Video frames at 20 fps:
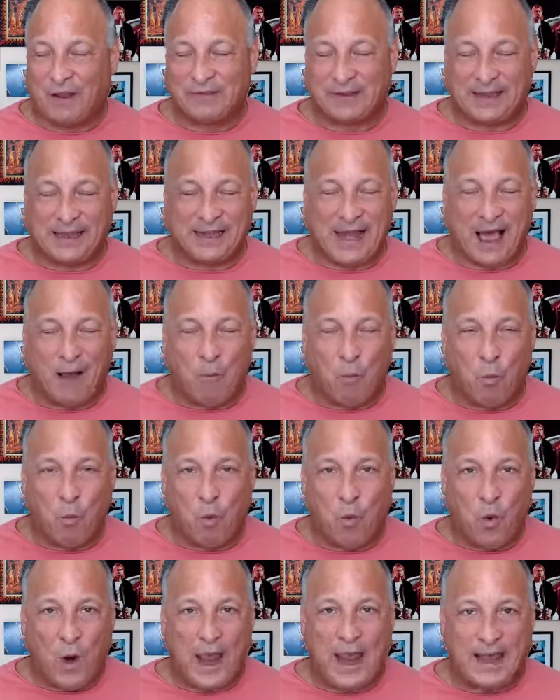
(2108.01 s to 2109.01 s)
I cannot
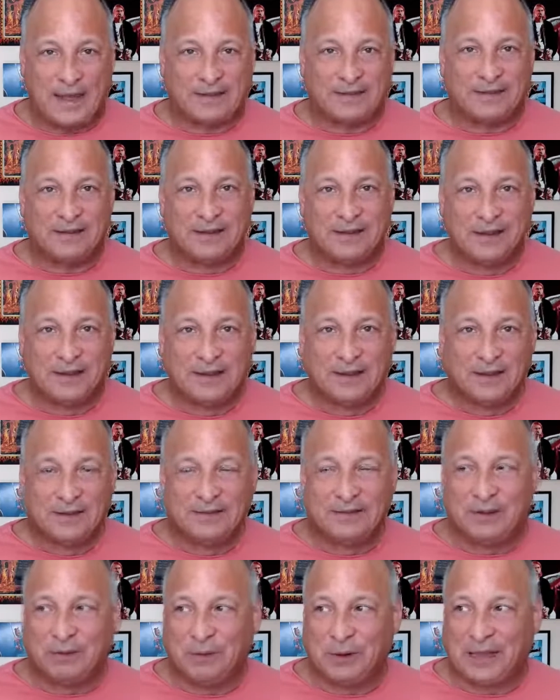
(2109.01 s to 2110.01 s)
wait
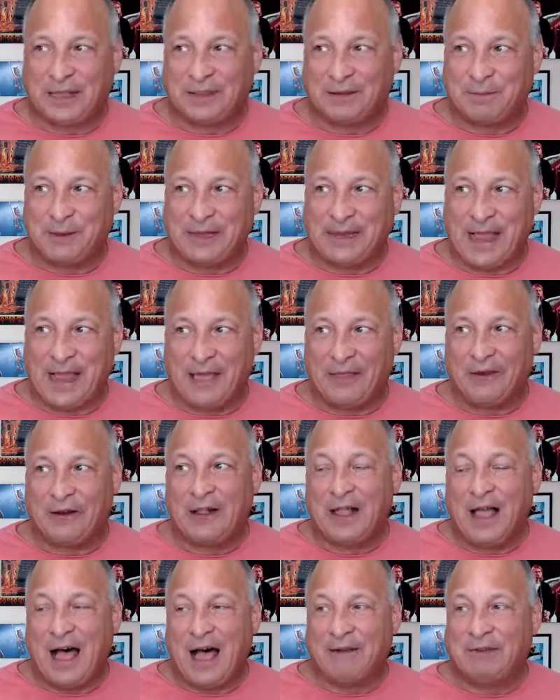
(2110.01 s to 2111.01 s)
till we get to be together.
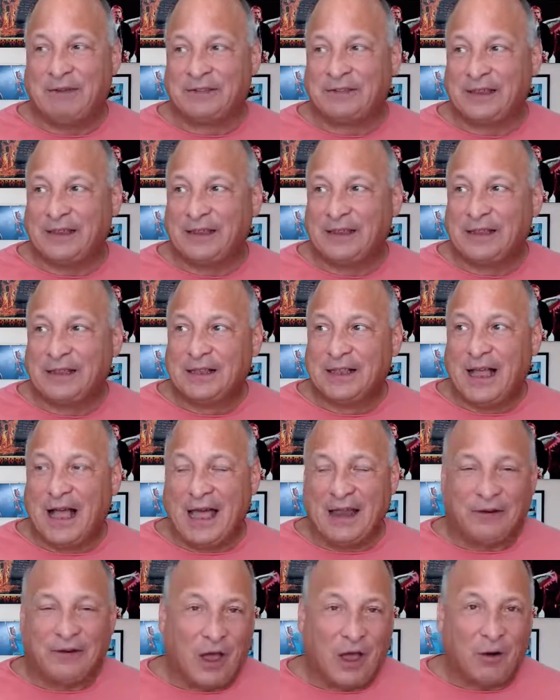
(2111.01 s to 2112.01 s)
Obviously, I
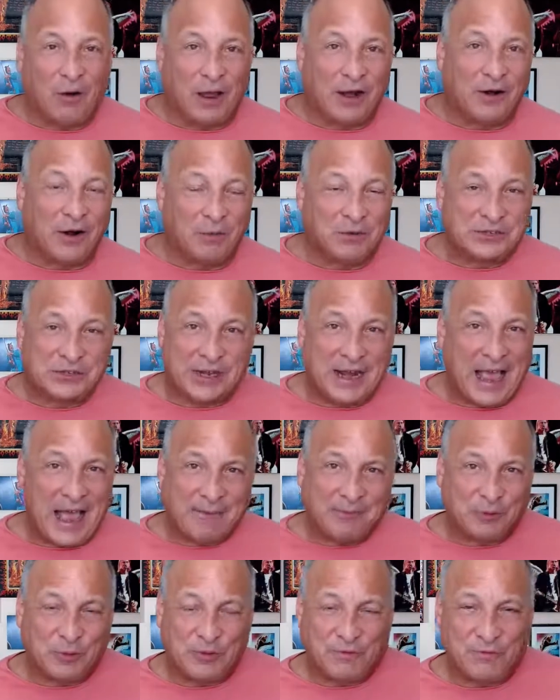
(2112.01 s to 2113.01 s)
don't know. I don't know what's going to
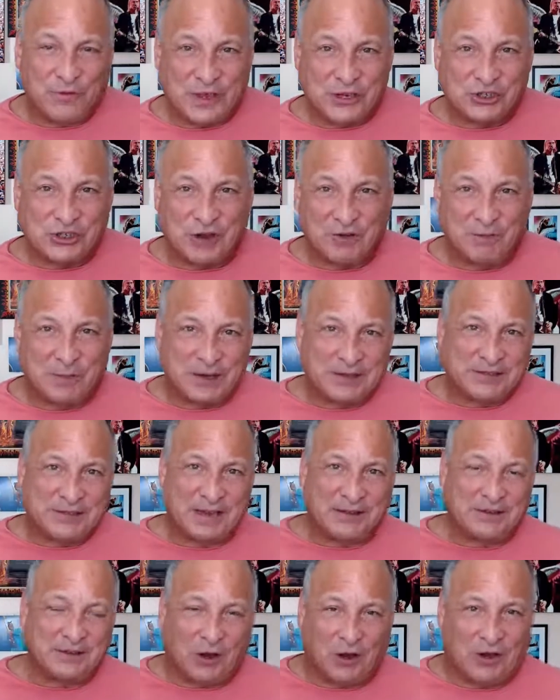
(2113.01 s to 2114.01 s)
happen with Fish. Everybody's
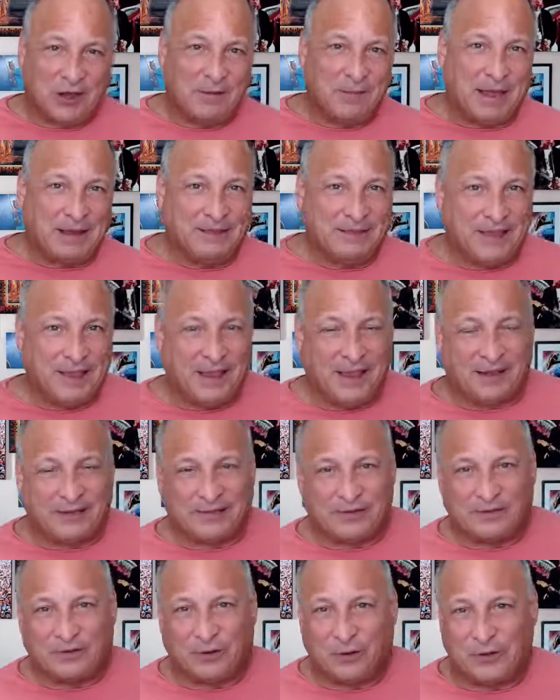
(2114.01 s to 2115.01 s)
like talking about dicks.
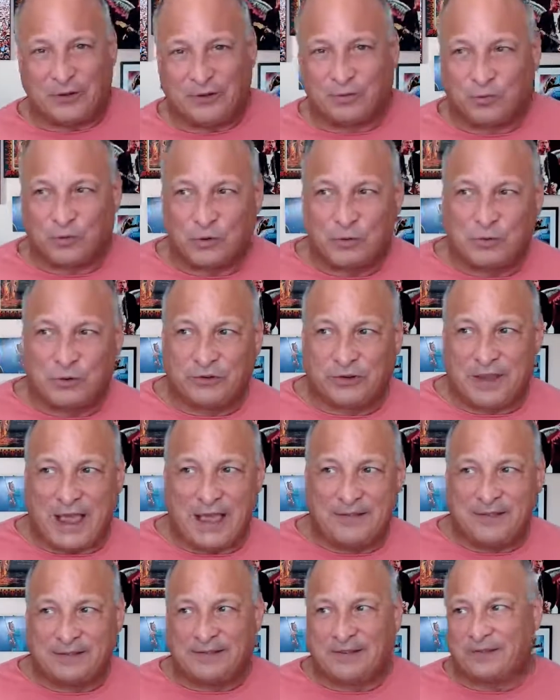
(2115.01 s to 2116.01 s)
There's all these rumors.
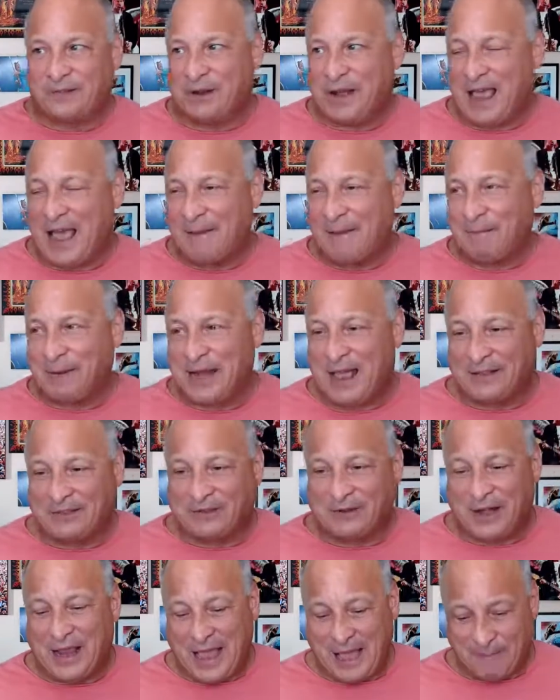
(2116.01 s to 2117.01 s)
Yeah, this is going to happen. That's
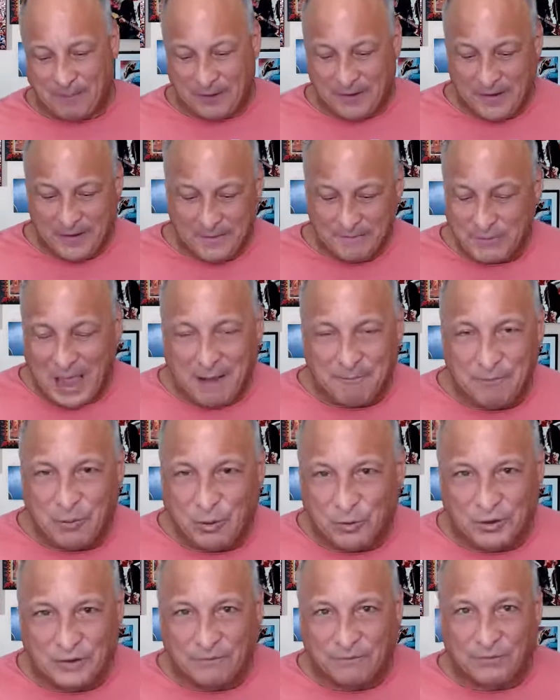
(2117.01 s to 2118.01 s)
going to happen. I'm
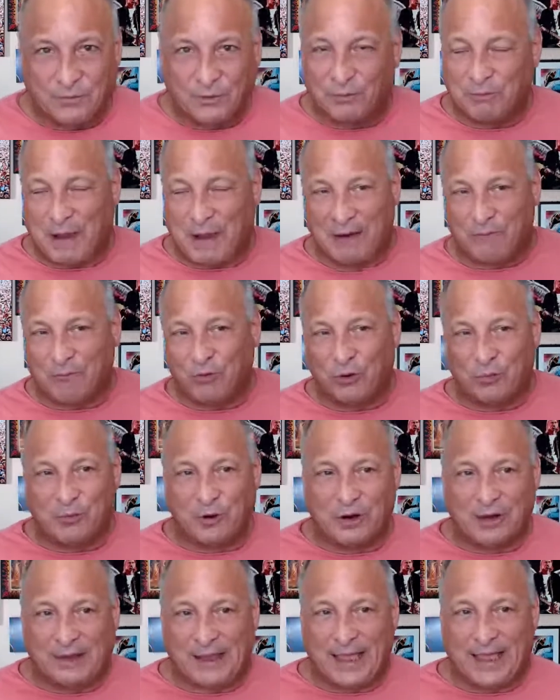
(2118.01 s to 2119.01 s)
pulling for my rumor,
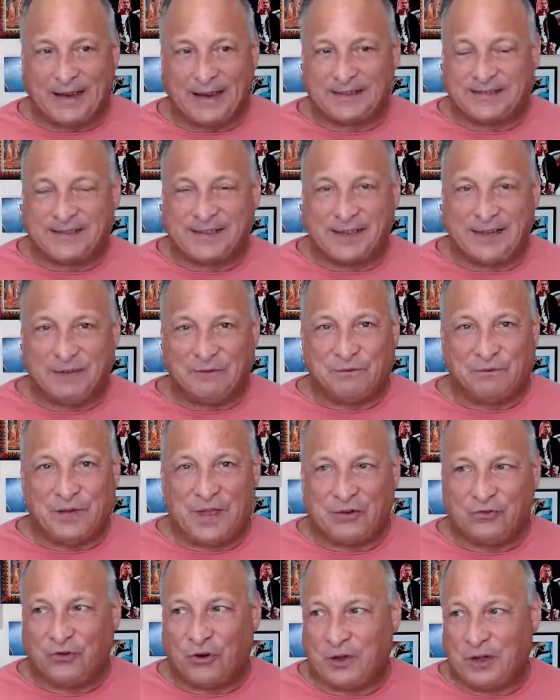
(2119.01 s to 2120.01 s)
Atlantic City
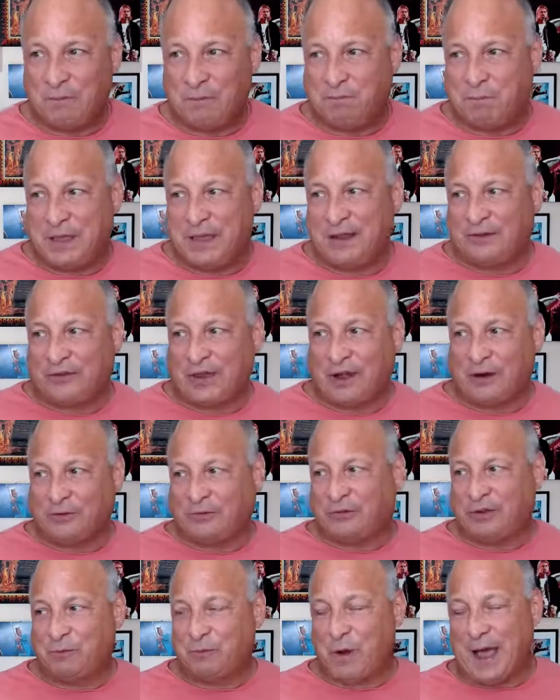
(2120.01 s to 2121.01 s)
Fish on the beach. I don't
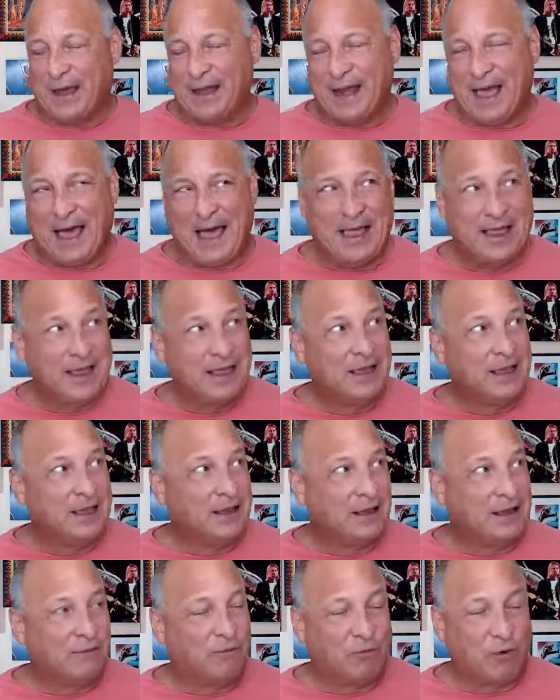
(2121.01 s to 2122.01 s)
see why not.
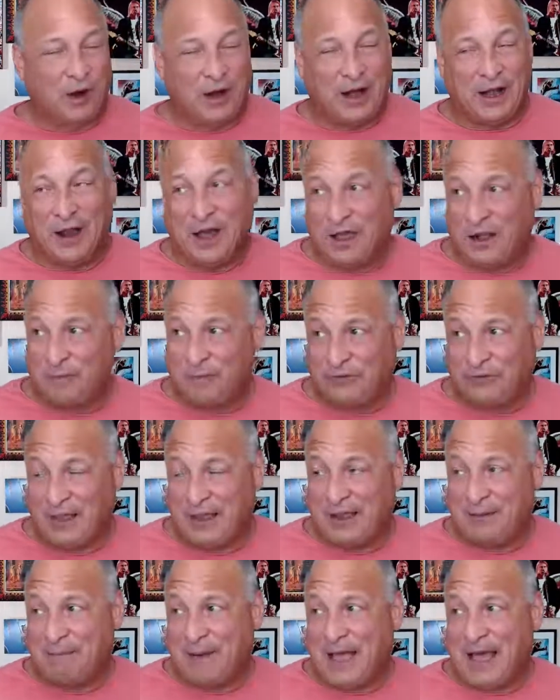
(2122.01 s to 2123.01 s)
If we're at 100%
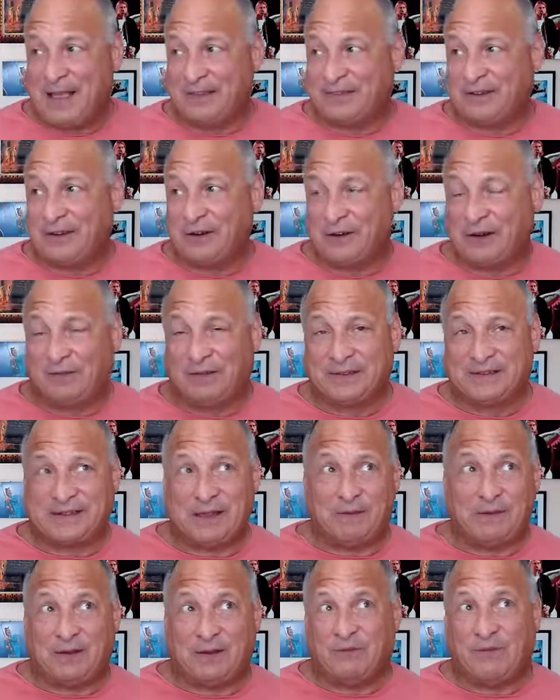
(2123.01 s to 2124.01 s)
capacity or even
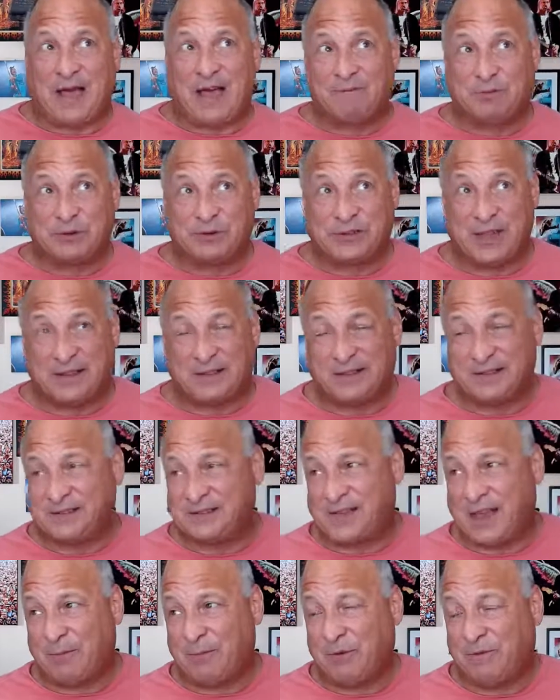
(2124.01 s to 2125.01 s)
75% this
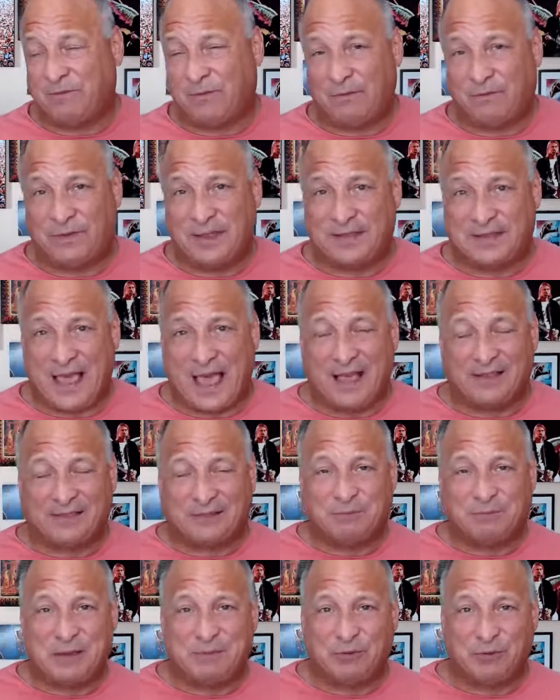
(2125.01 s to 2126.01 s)
summer, 50,000
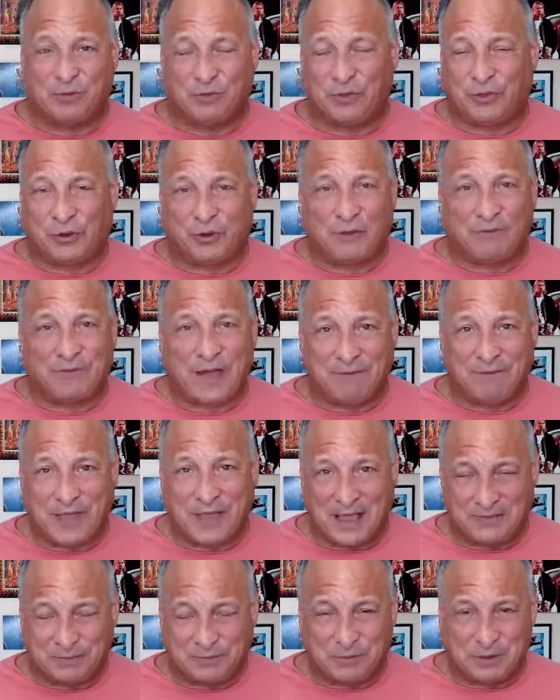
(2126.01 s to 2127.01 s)
people,
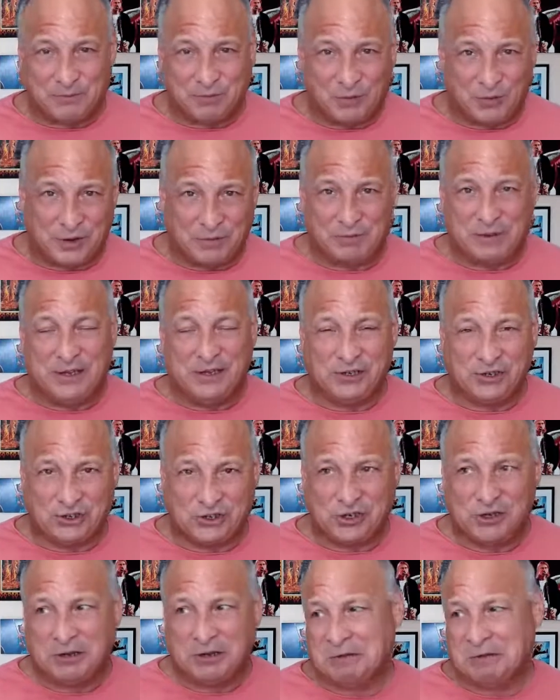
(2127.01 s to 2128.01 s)
35,000 people on the beach.